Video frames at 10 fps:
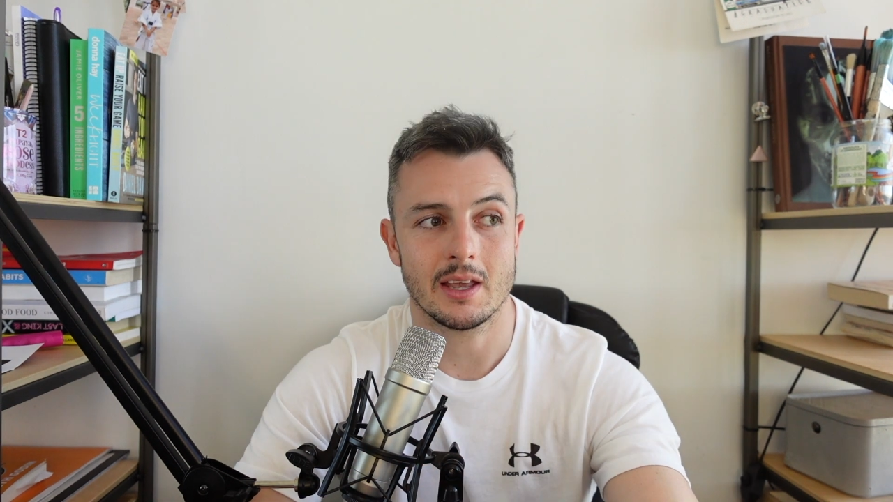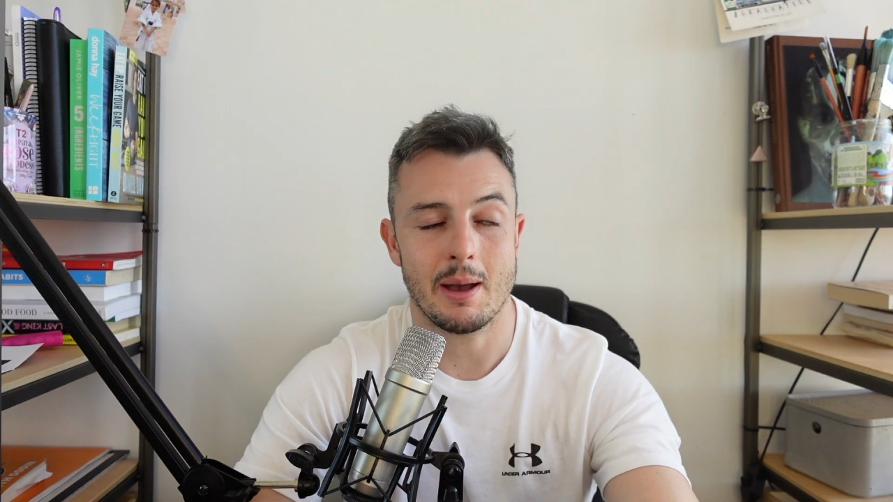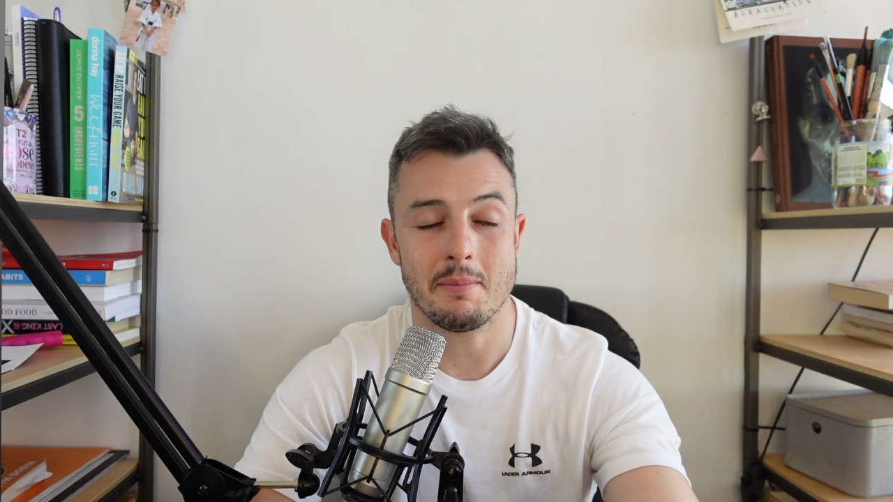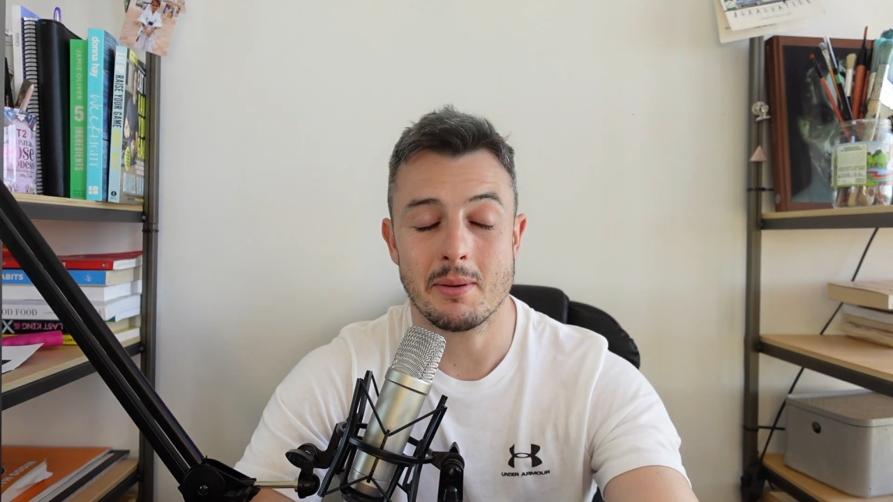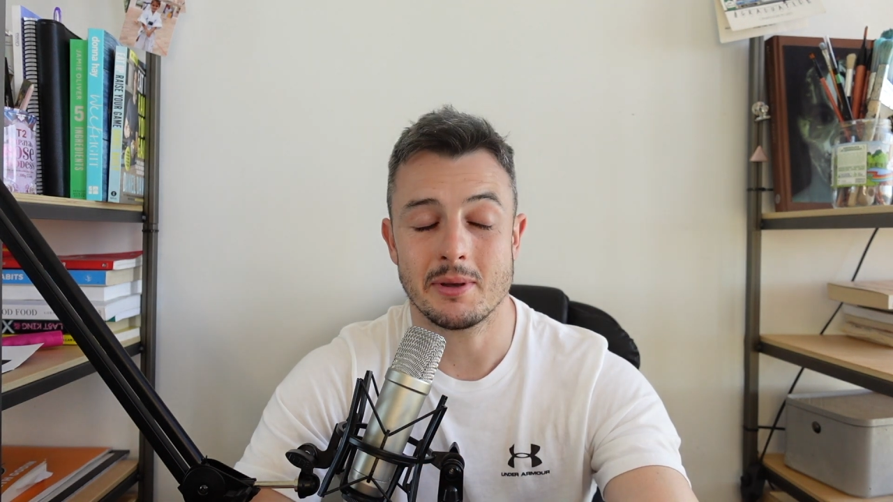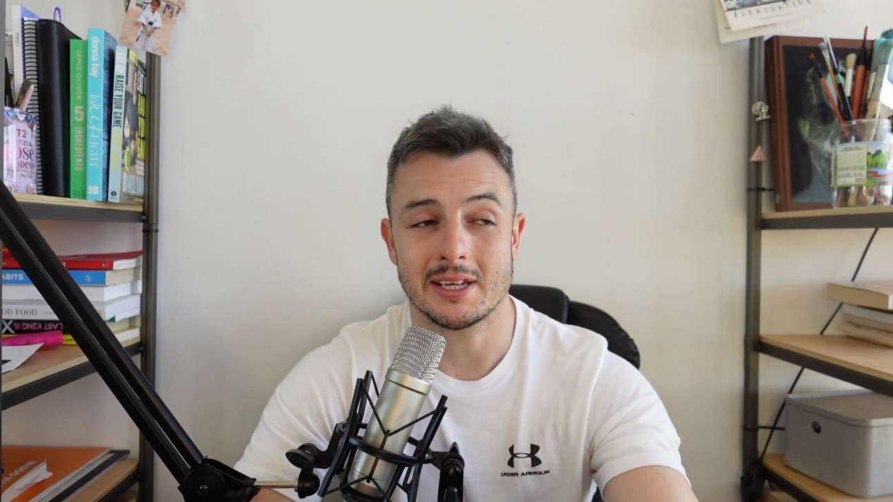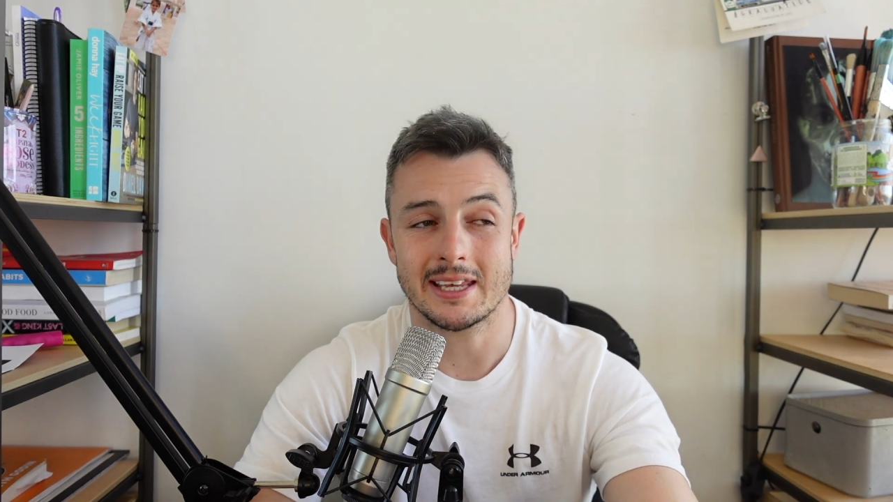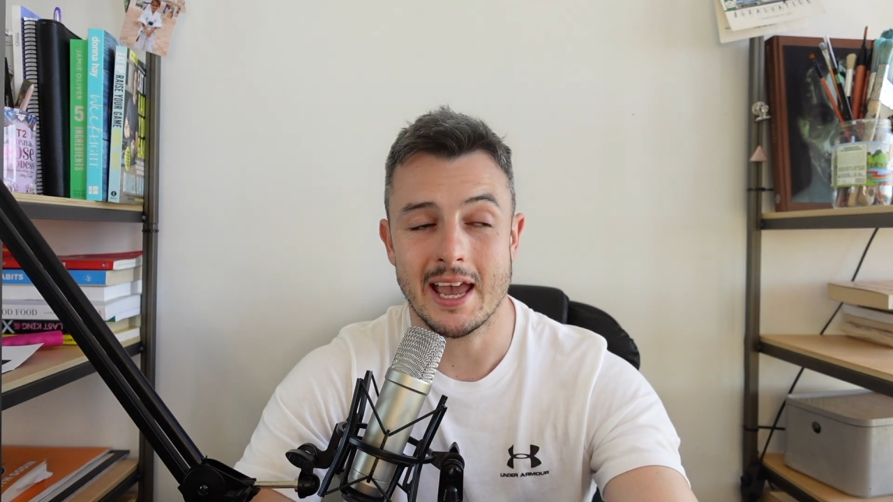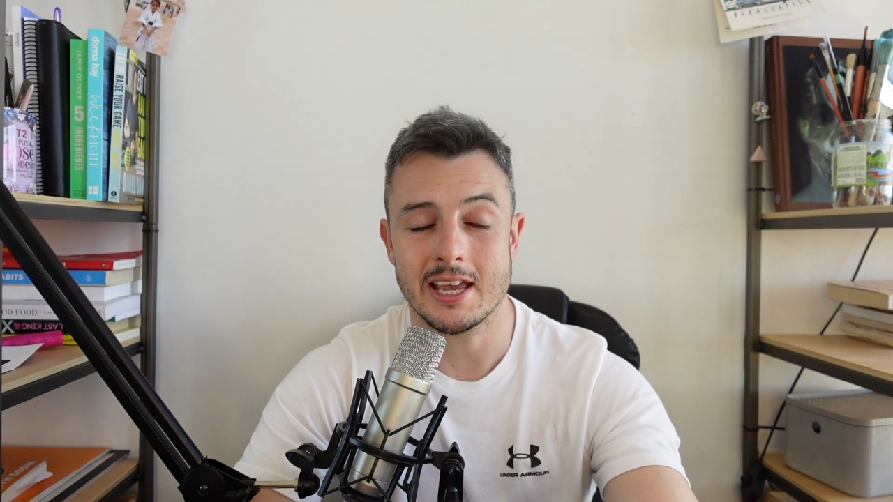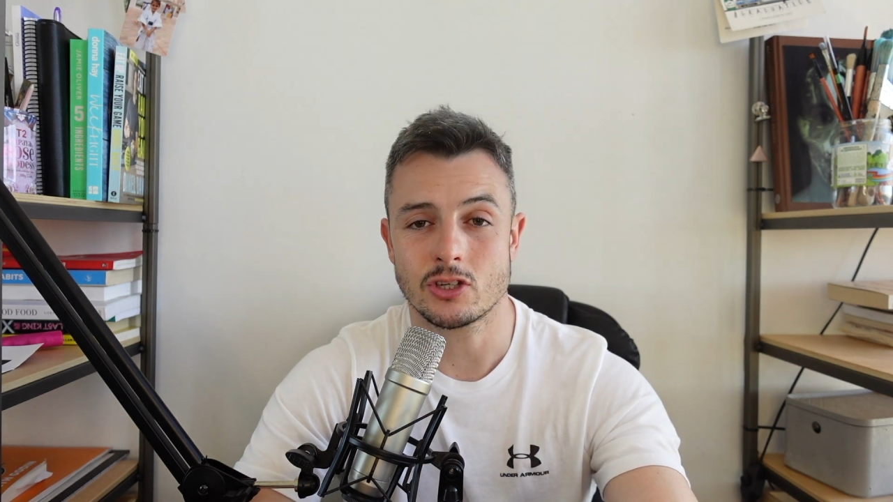and maybe
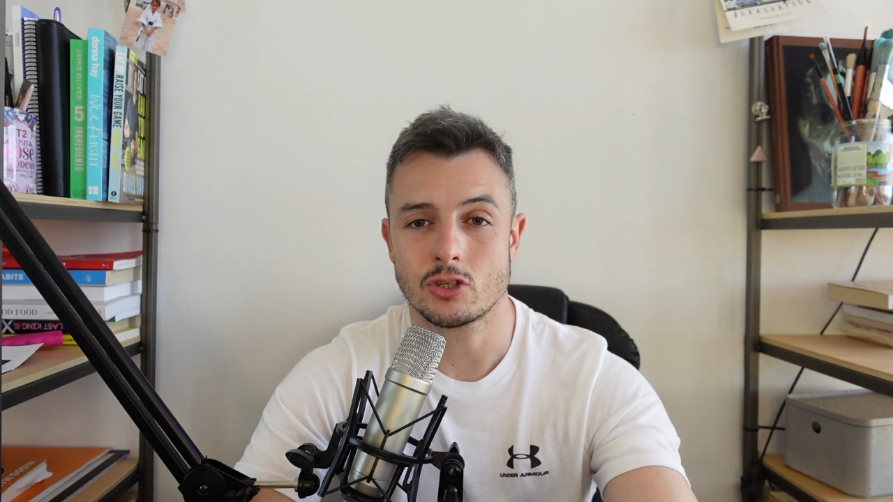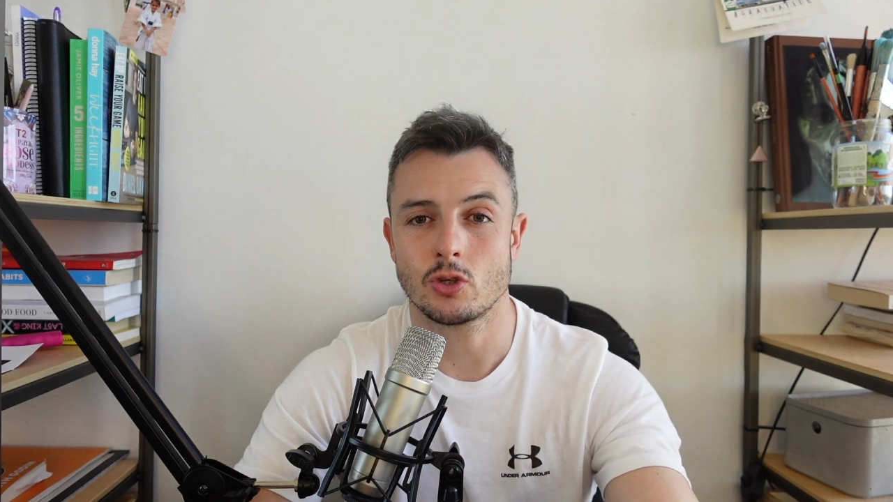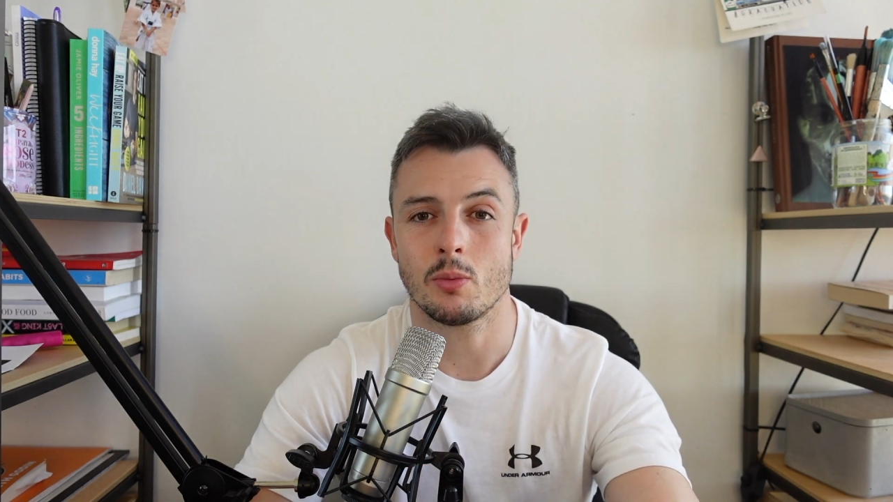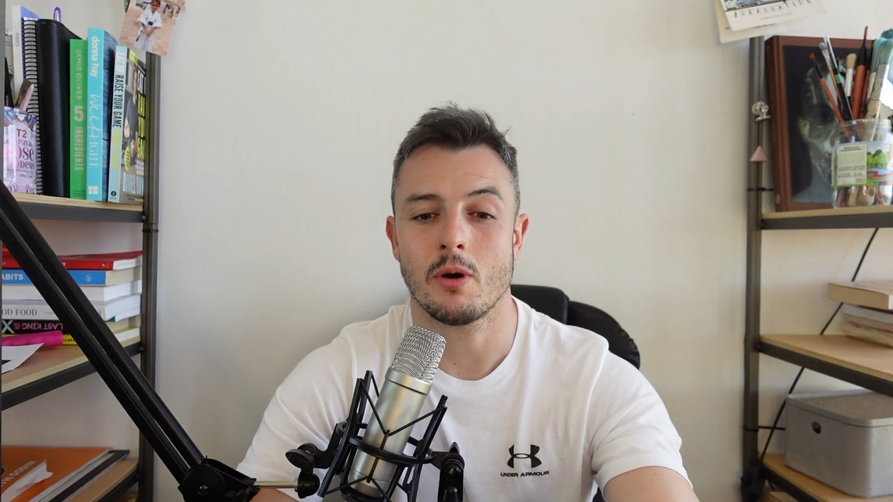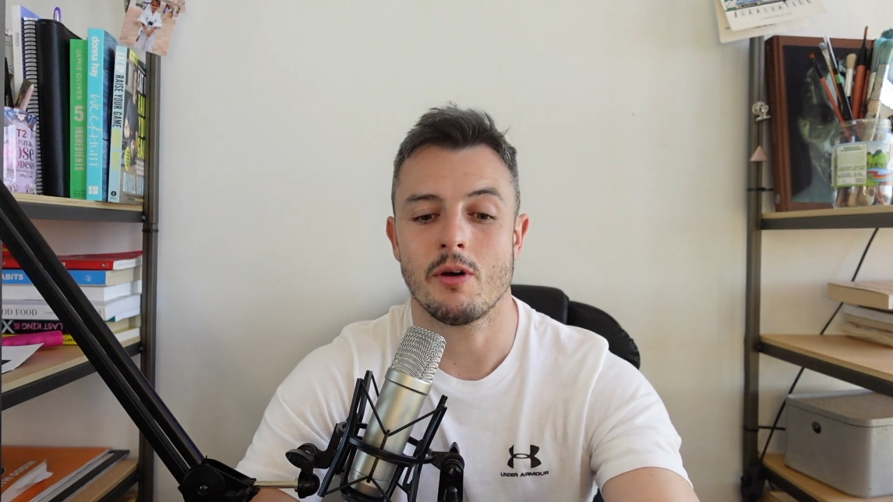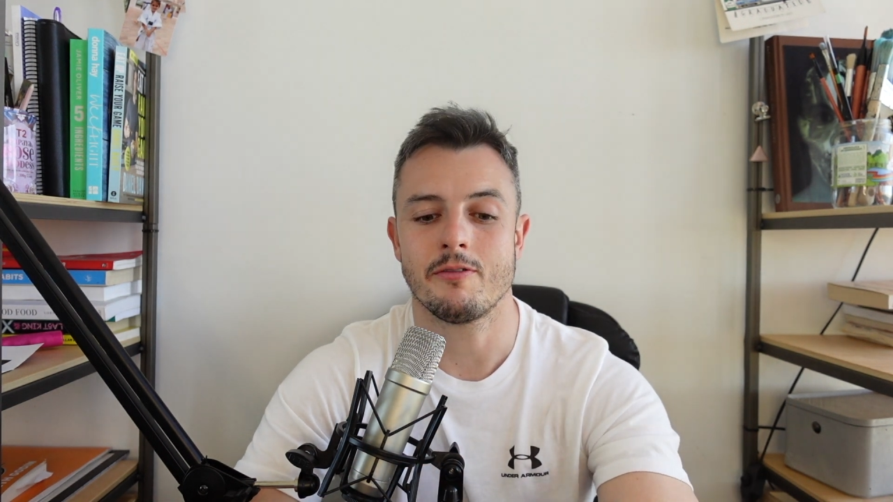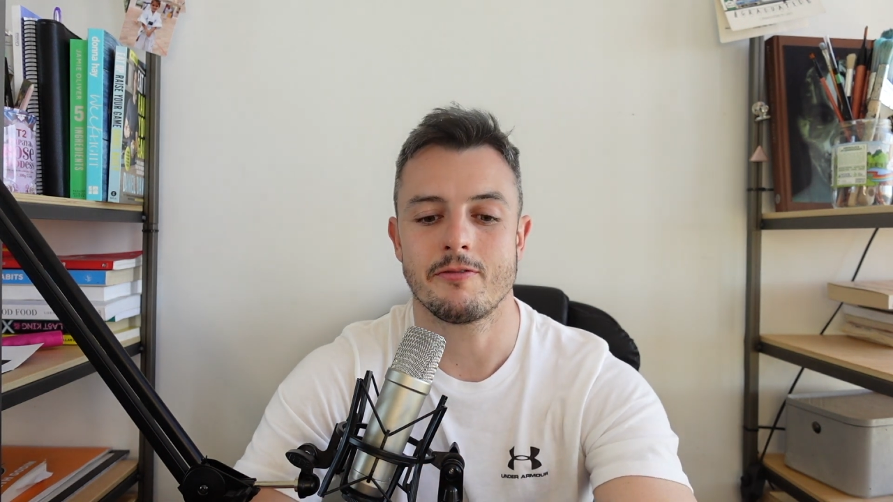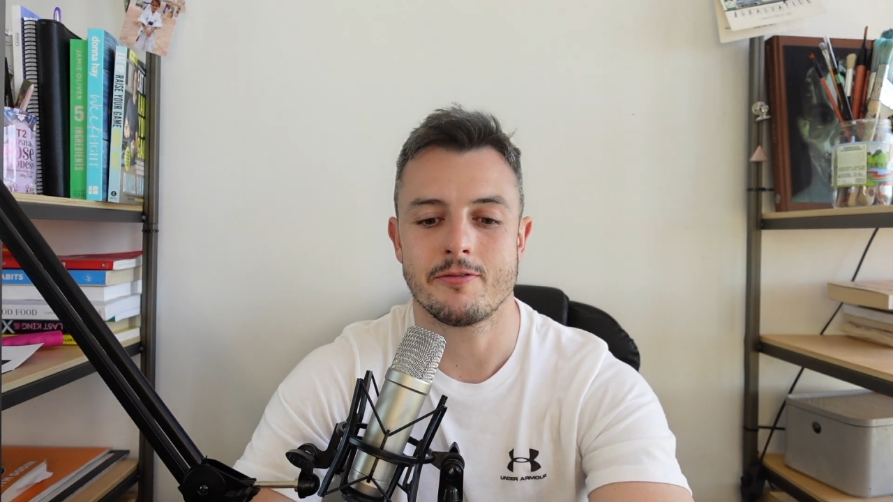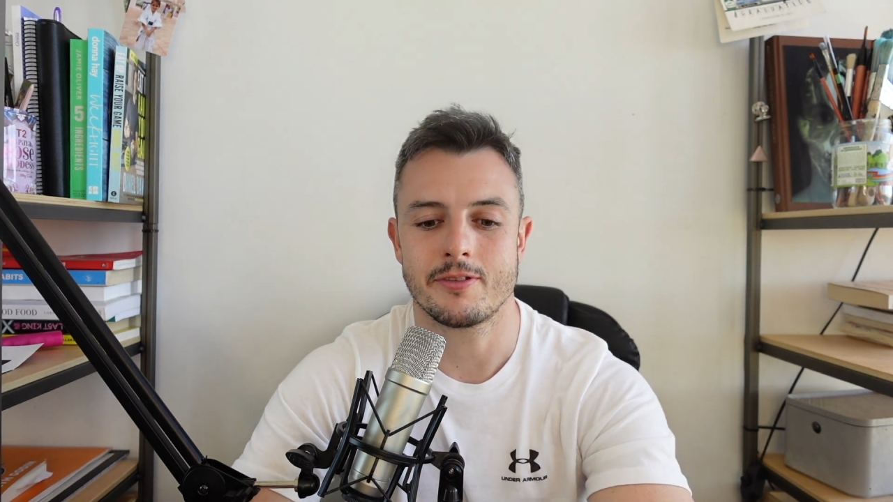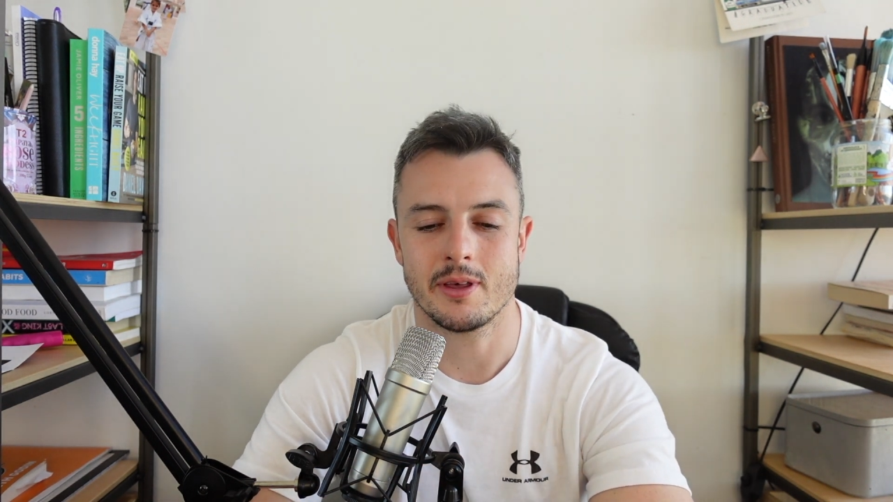negate some of